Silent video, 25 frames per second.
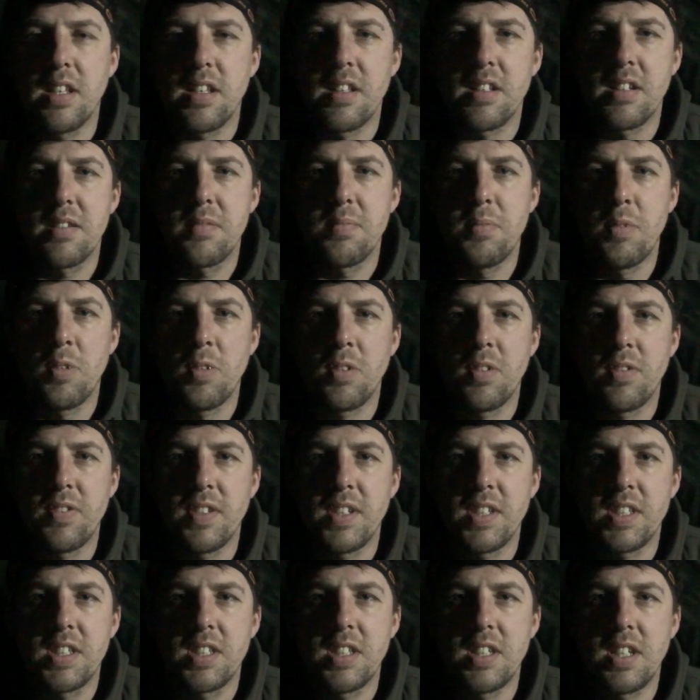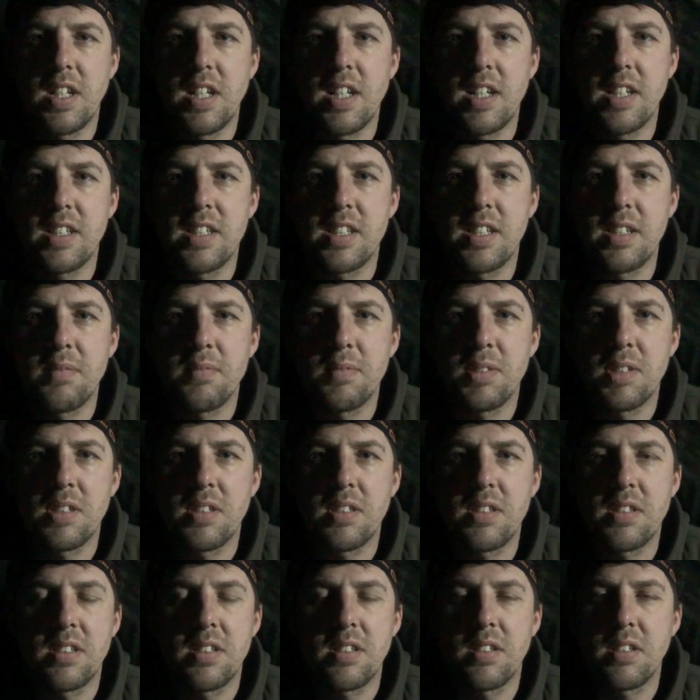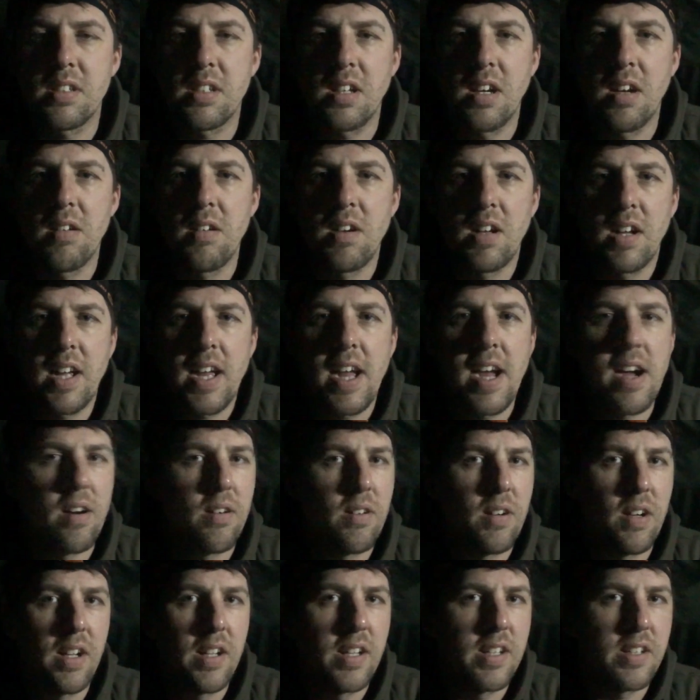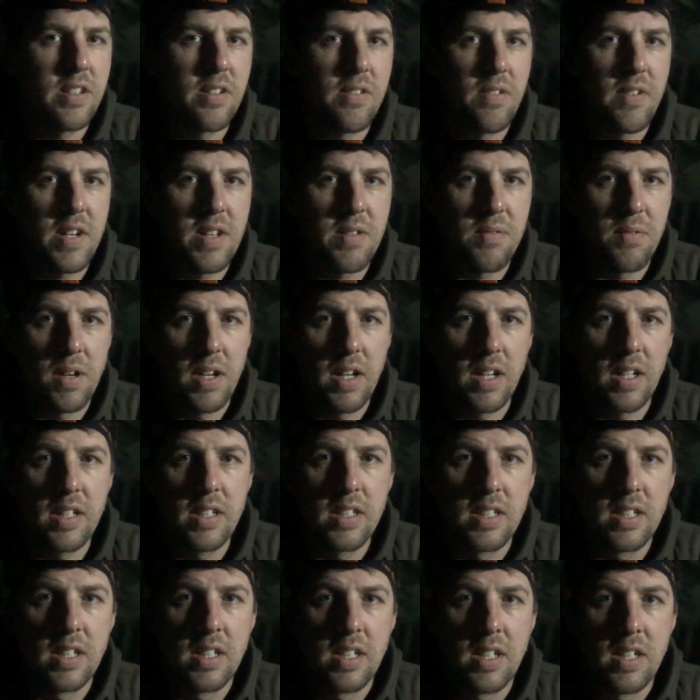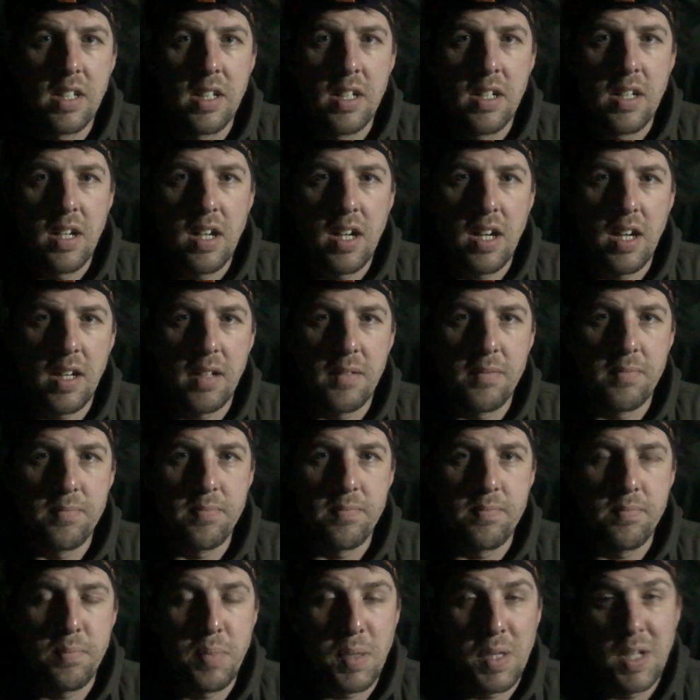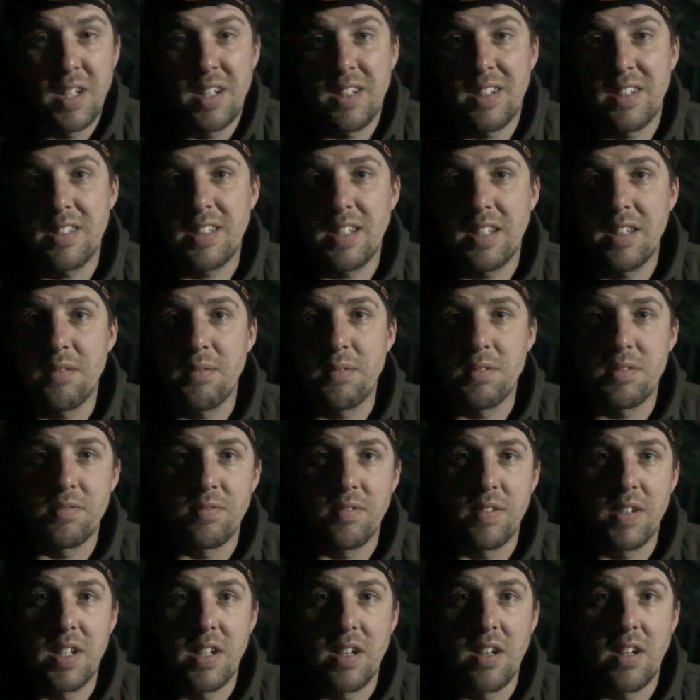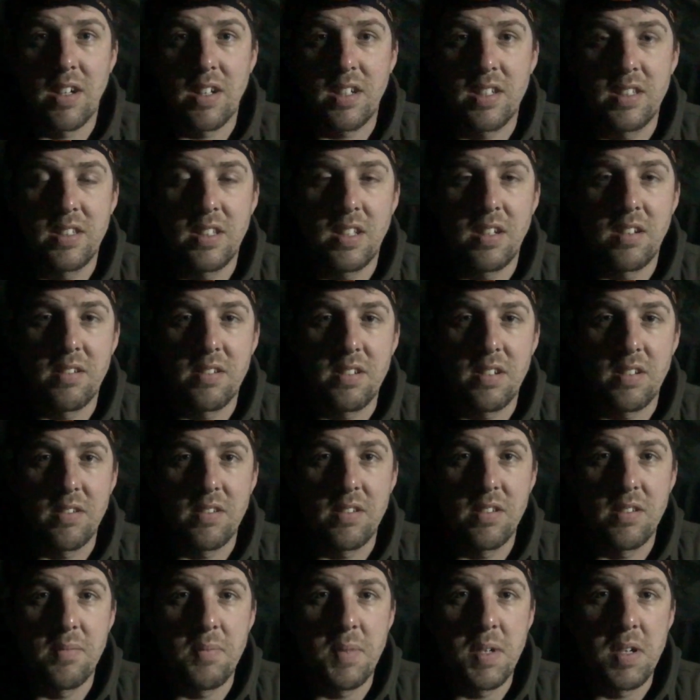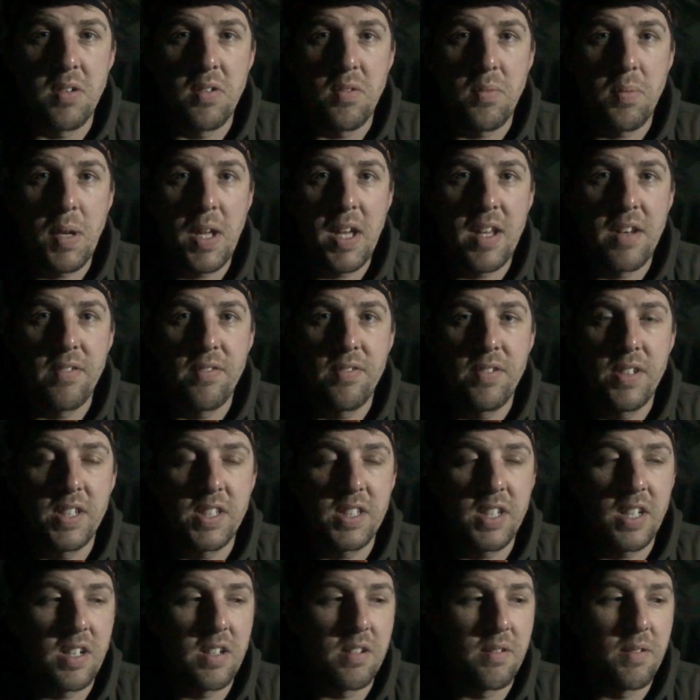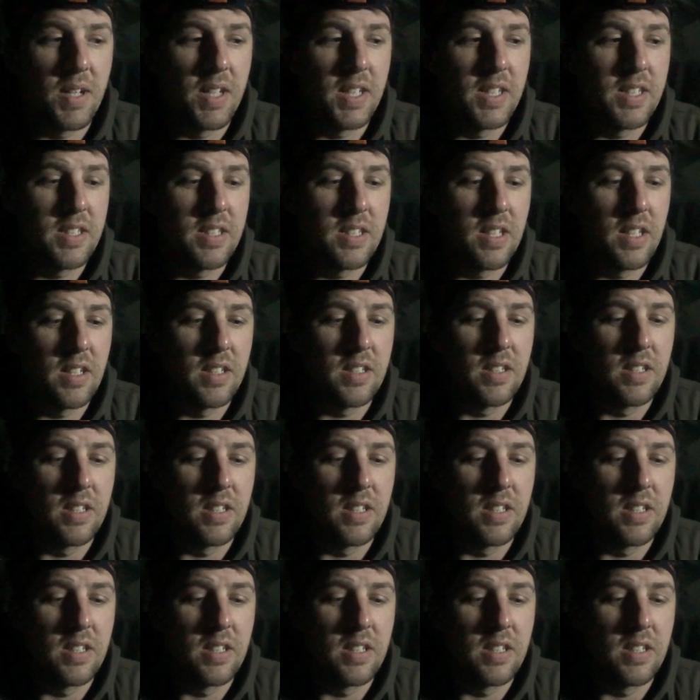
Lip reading: smaller fish in here seem to go like hell, like they do anywhere. But like I said, there wasn't really a lot I could do because I was in the middle of playing a fish anyway. So